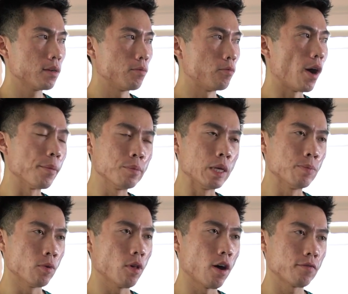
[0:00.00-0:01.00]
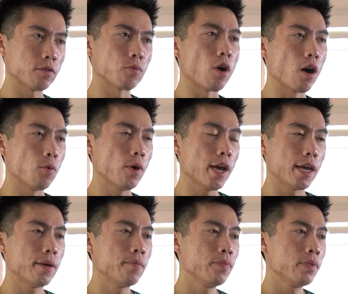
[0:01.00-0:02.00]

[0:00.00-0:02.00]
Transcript: rub people off the wrong way.